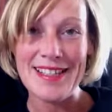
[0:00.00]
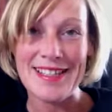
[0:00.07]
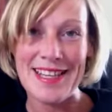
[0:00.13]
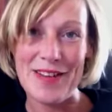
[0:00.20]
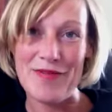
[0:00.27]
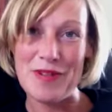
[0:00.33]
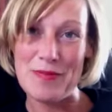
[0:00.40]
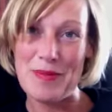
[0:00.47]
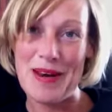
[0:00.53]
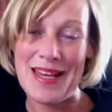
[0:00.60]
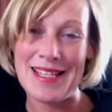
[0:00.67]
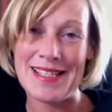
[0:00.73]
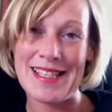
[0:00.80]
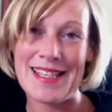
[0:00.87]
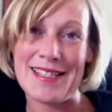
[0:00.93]
different
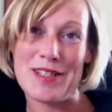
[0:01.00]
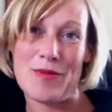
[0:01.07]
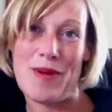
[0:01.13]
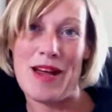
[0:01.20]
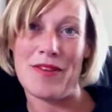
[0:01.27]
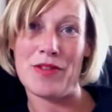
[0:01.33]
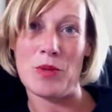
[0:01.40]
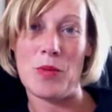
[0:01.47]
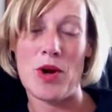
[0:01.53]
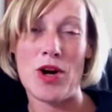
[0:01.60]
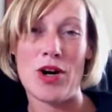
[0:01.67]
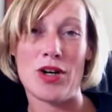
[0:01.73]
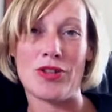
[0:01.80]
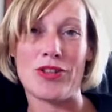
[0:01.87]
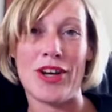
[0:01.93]
places around the
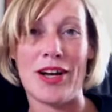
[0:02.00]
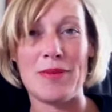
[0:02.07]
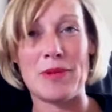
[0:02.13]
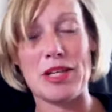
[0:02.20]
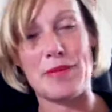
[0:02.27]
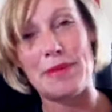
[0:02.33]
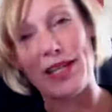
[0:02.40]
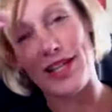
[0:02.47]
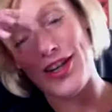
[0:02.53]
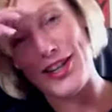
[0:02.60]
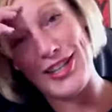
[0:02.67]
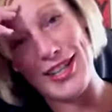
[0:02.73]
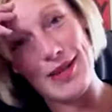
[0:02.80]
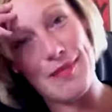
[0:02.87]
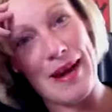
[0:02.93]
world that I'm going to be
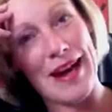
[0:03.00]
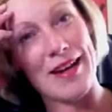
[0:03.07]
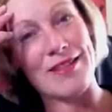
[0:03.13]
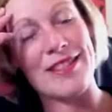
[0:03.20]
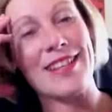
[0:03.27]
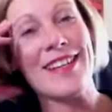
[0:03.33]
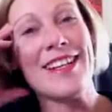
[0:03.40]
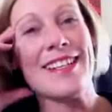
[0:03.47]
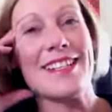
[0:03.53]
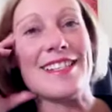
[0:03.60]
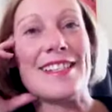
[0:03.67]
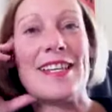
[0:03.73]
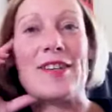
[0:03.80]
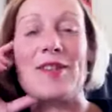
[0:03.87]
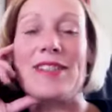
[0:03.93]
learning about the
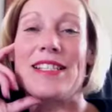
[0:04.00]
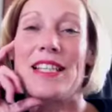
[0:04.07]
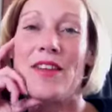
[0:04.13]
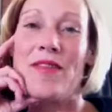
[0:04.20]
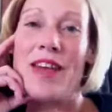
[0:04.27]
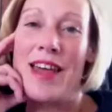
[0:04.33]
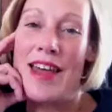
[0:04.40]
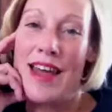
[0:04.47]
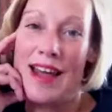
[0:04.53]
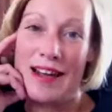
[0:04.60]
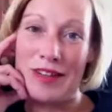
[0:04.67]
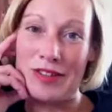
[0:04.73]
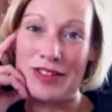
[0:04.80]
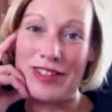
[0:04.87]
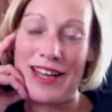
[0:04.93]
secrets of
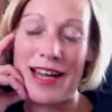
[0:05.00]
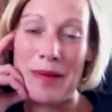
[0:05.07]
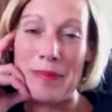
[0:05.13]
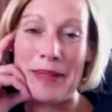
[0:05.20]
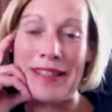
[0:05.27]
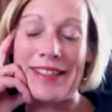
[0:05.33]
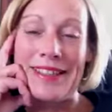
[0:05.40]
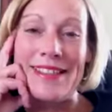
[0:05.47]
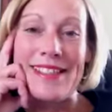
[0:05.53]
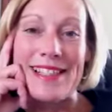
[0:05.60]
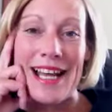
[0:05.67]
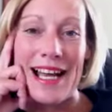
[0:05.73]
health and happiness,